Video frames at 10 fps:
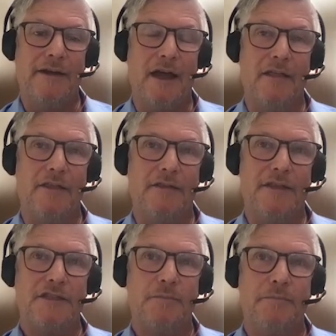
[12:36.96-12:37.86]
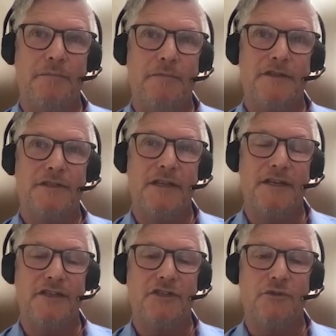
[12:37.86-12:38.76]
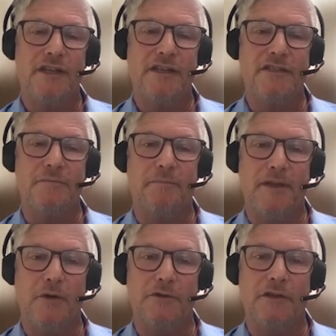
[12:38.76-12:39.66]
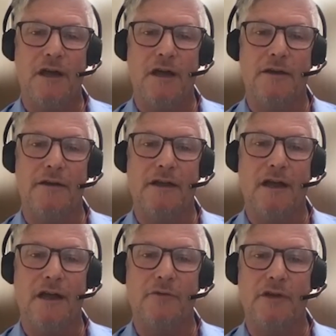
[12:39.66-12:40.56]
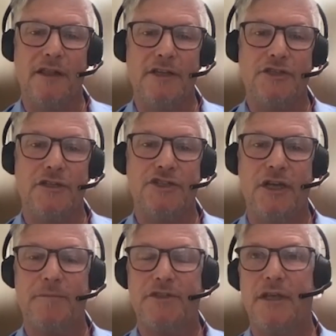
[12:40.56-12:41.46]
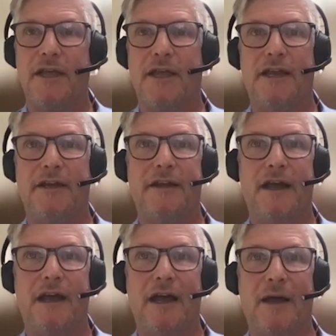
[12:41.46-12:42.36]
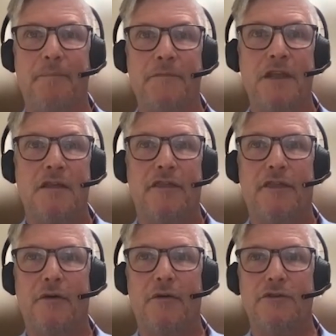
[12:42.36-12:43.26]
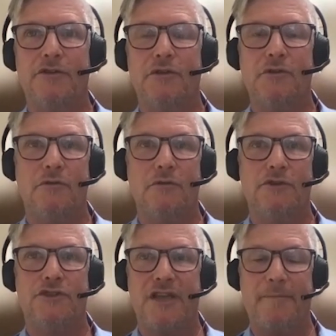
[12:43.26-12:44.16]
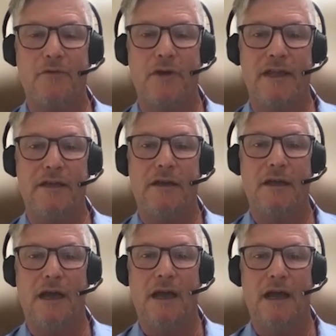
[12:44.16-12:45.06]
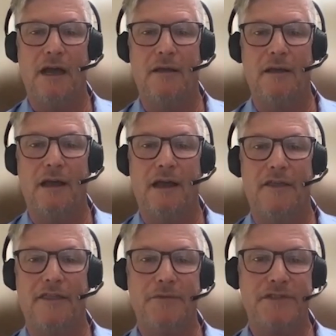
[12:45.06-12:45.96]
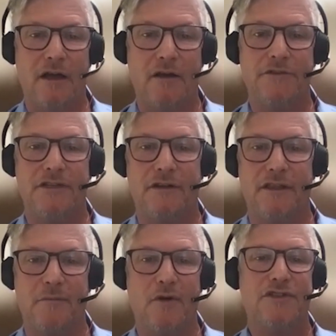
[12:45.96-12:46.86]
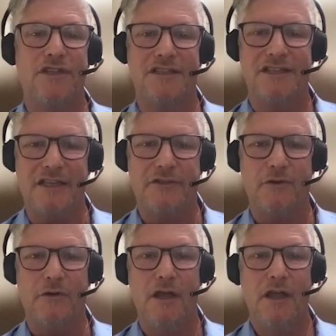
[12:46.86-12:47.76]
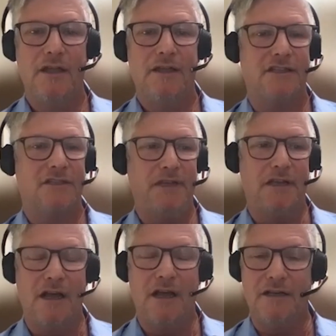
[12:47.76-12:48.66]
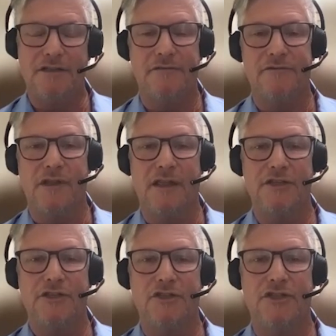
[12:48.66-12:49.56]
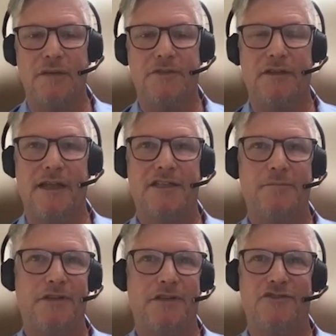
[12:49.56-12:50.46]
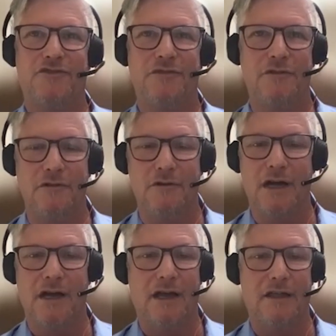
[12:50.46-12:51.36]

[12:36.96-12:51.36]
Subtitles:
And this industry is built on relationships, and those who separate themselves and are the most successful, it's because of relationships, and that's been true,